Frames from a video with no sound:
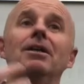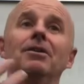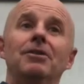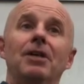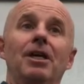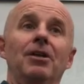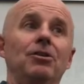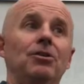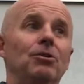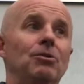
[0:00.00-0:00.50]

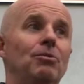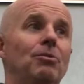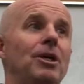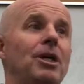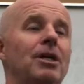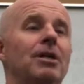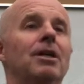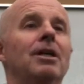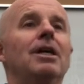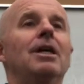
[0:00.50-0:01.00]
then you
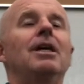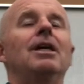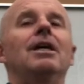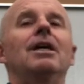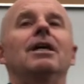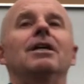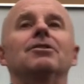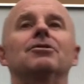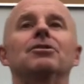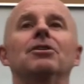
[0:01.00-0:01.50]
win.
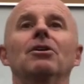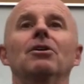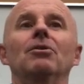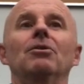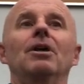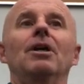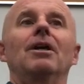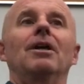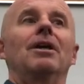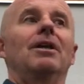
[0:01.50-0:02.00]

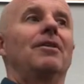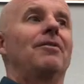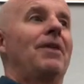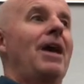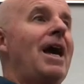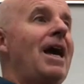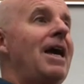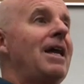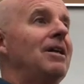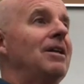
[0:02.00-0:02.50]
So
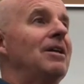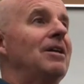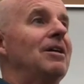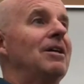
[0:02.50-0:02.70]
that,